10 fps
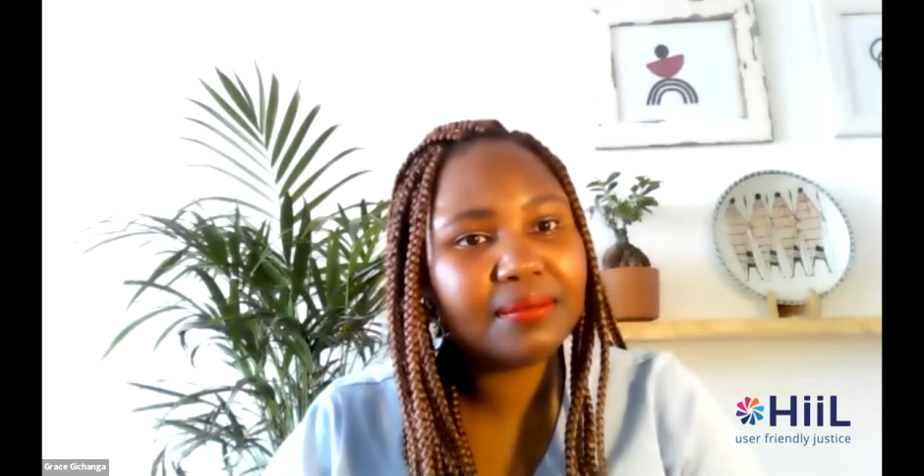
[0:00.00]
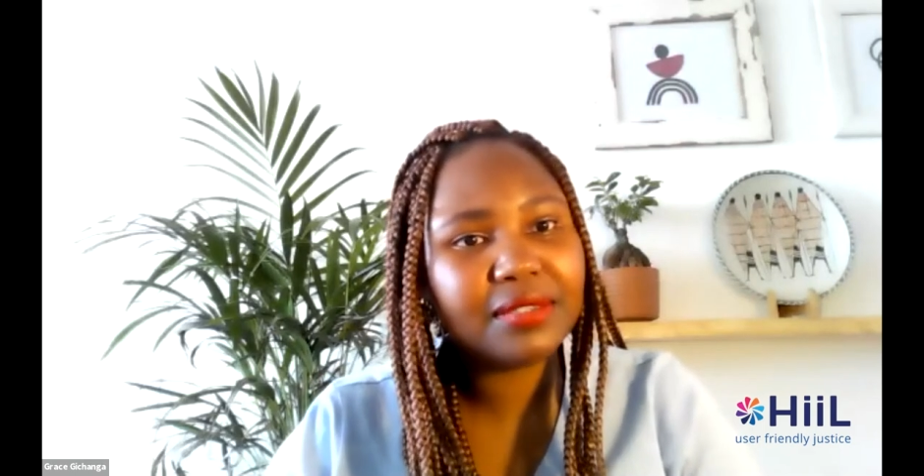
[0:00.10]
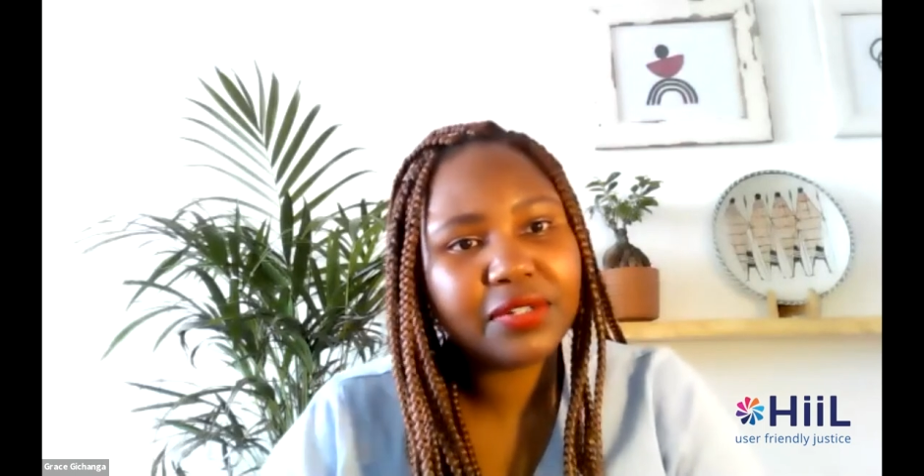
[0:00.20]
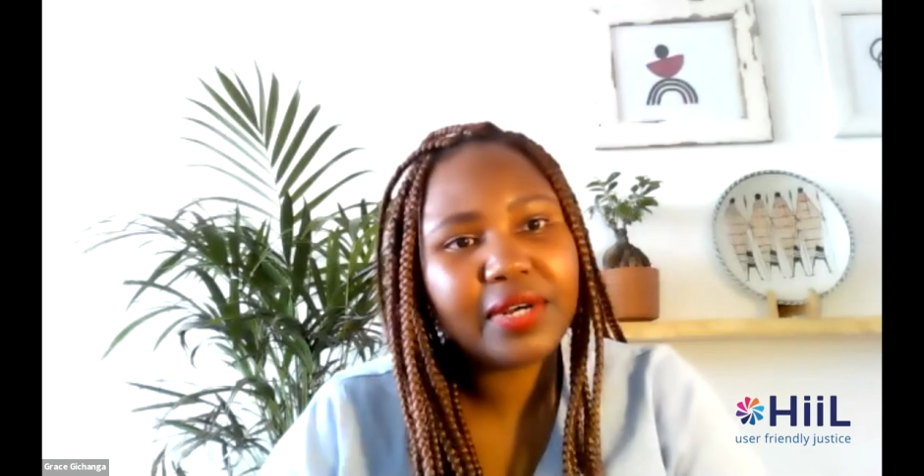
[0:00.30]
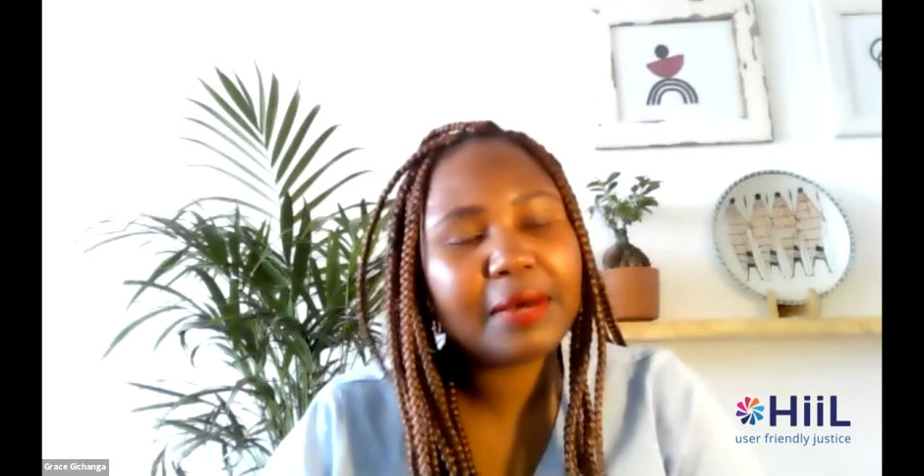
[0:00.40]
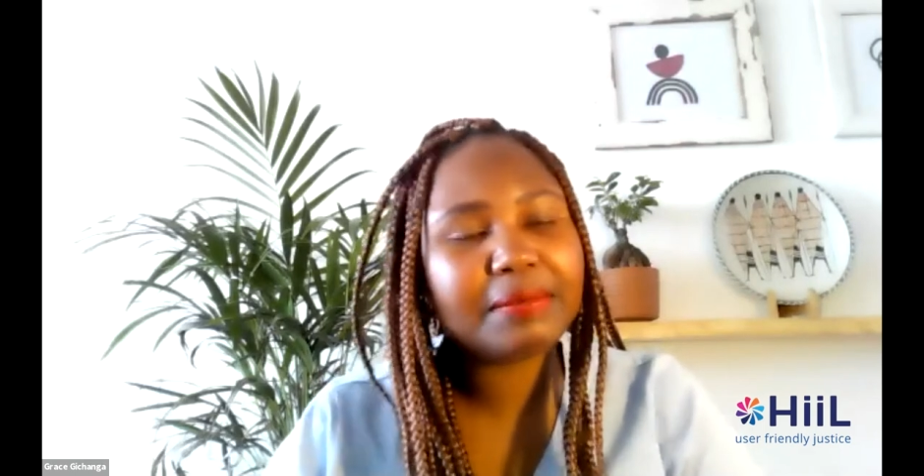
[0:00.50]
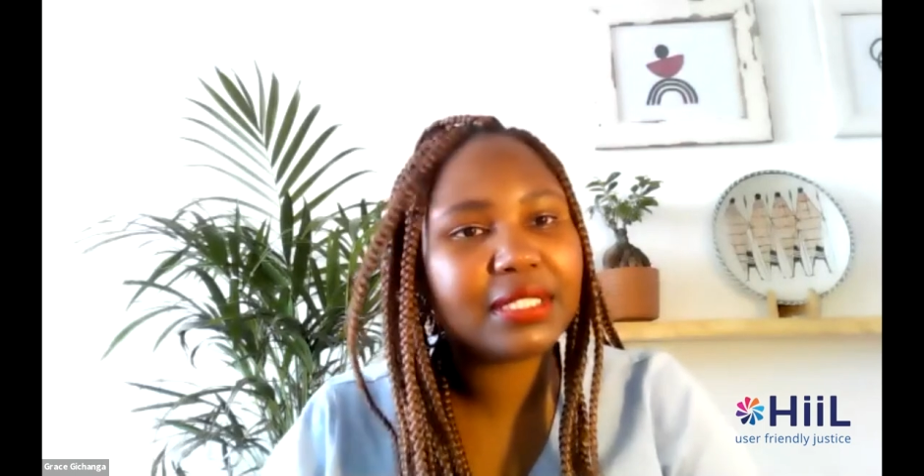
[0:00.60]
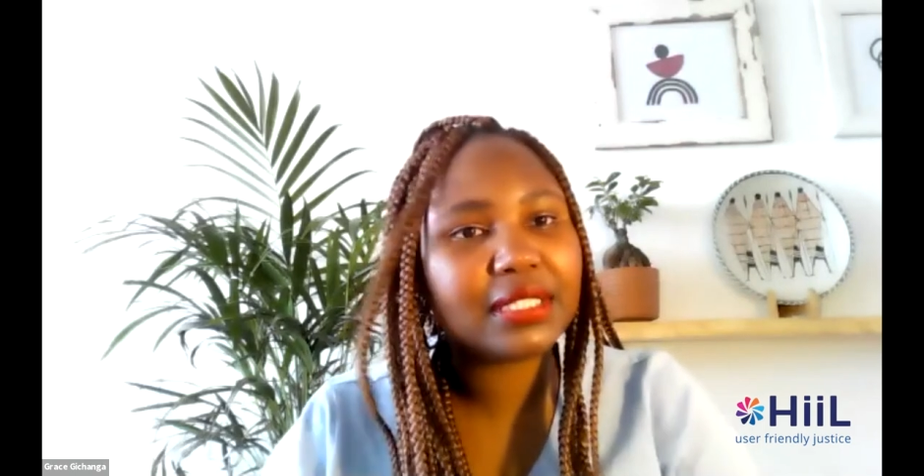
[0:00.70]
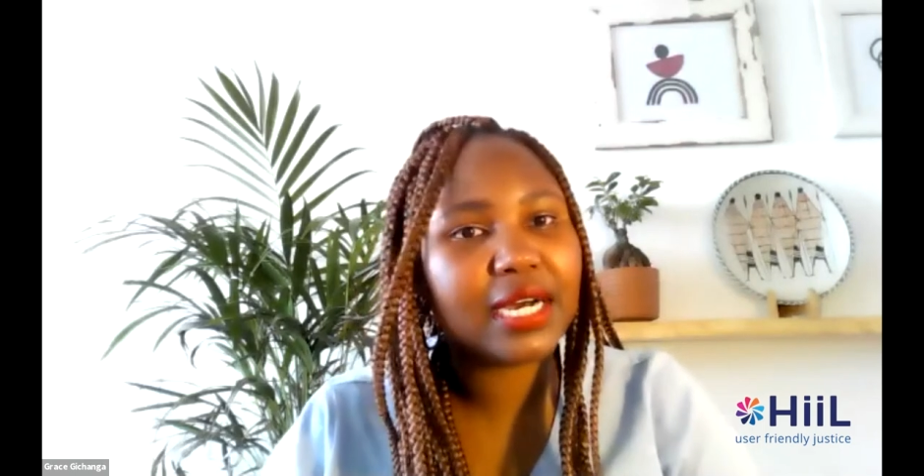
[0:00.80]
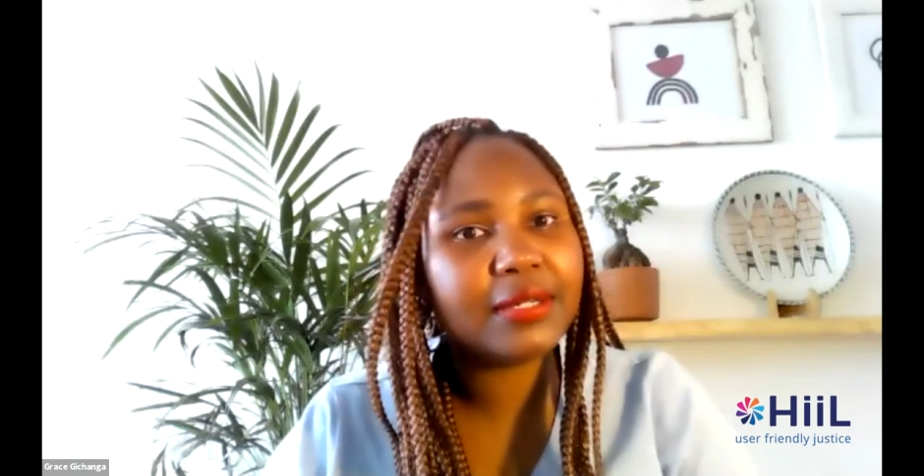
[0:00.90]
so
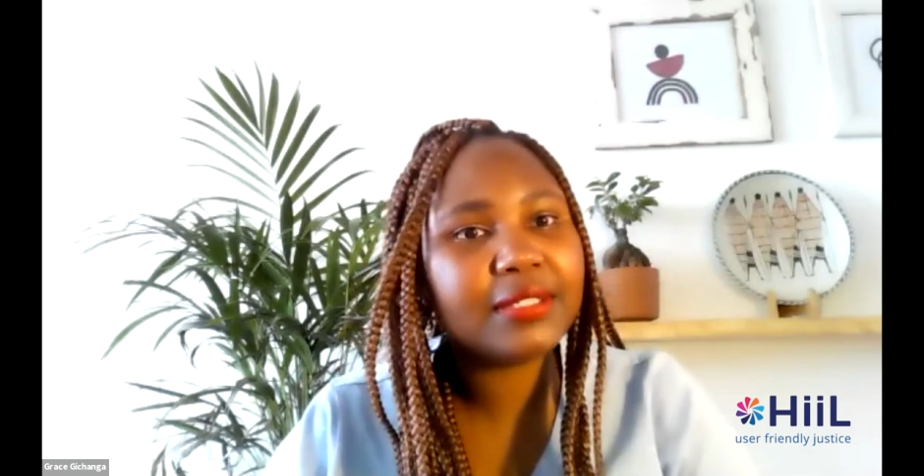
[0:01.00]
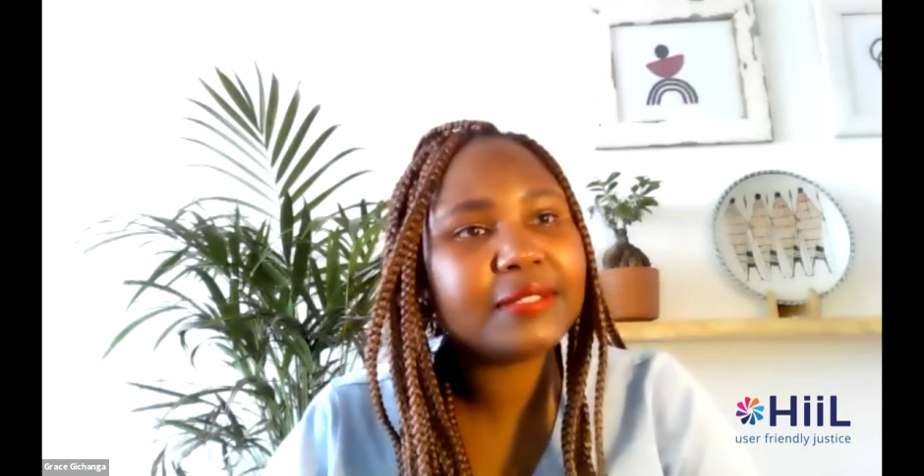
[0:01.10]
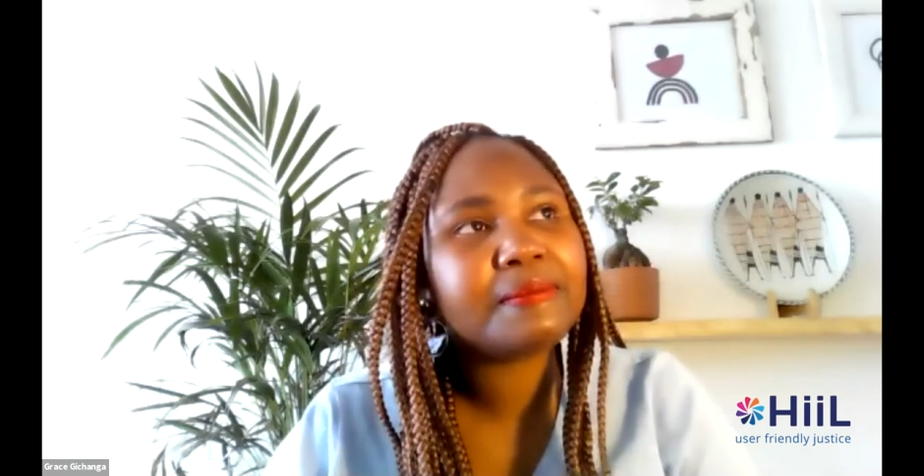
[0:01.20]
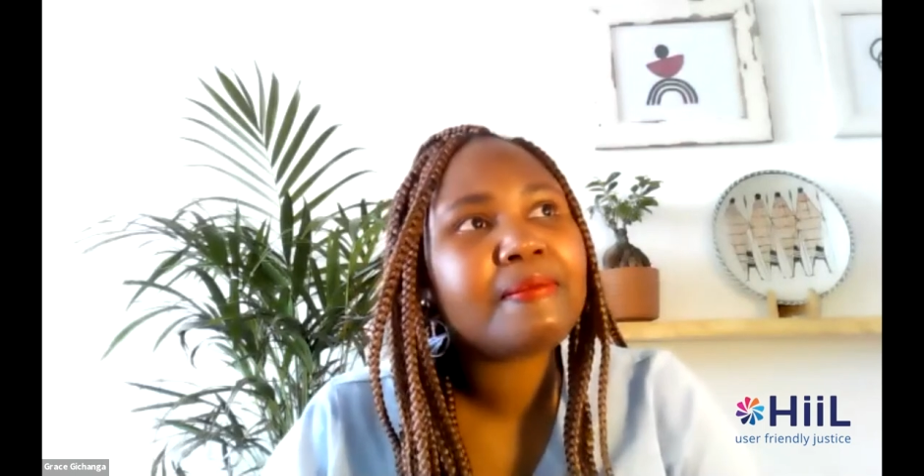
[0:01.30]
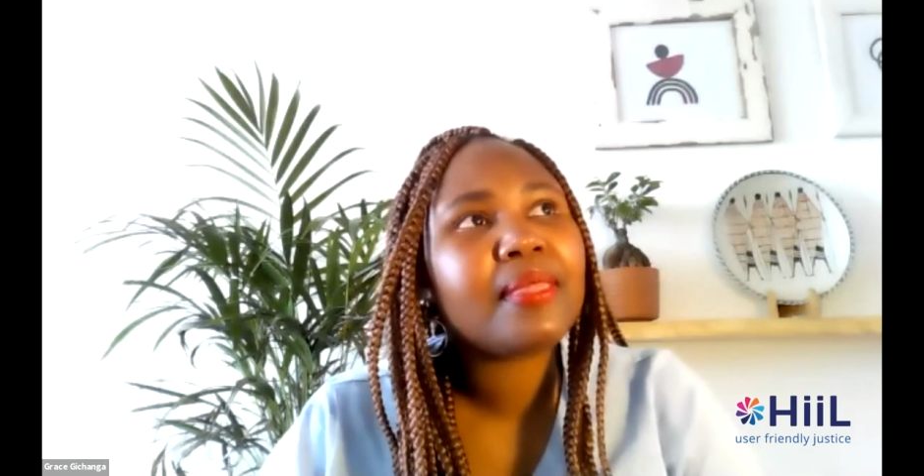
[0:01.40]
ups and downs.